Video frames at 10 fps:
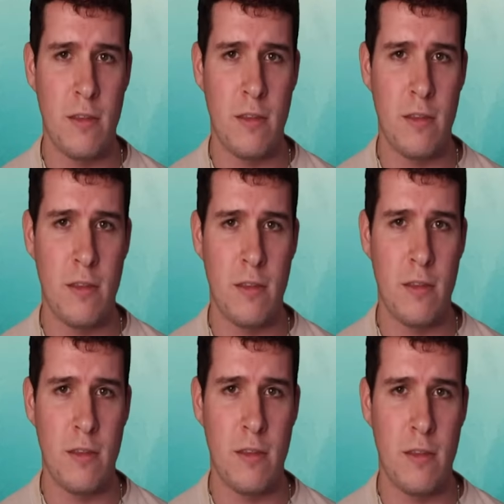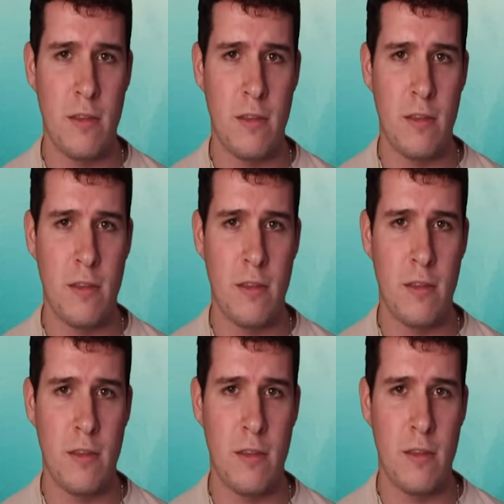
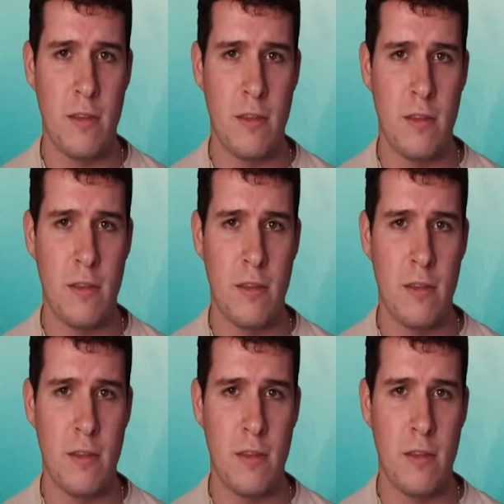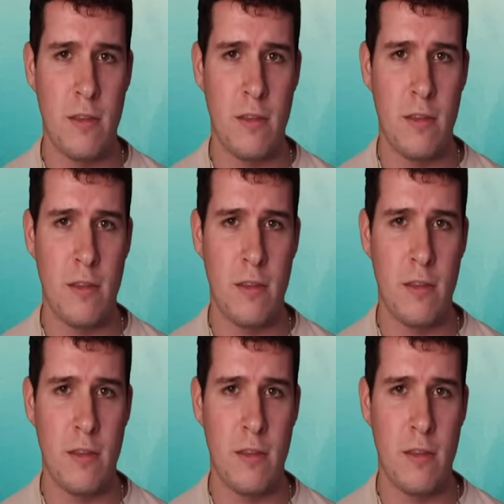This person isn't speaking.